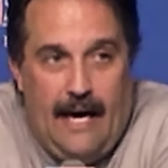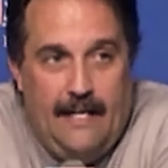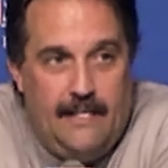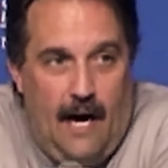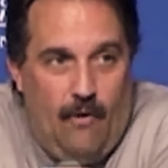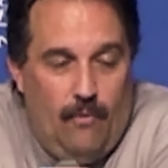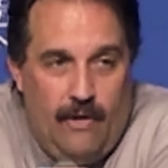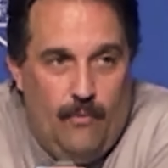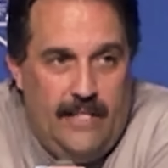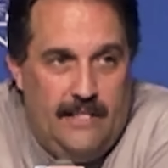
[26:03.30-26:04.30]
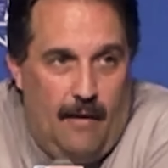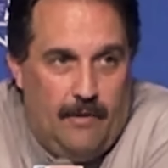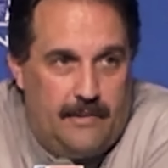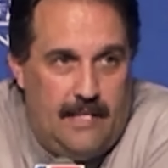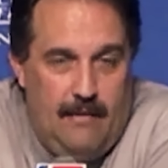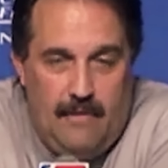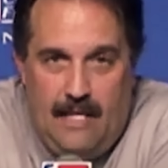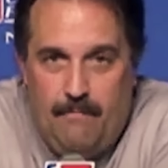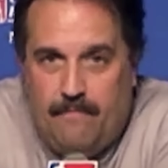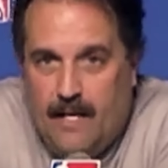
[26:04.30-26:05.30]
I don't. When we double-teamed
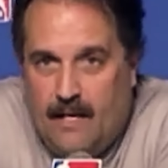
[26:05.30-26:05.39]
him,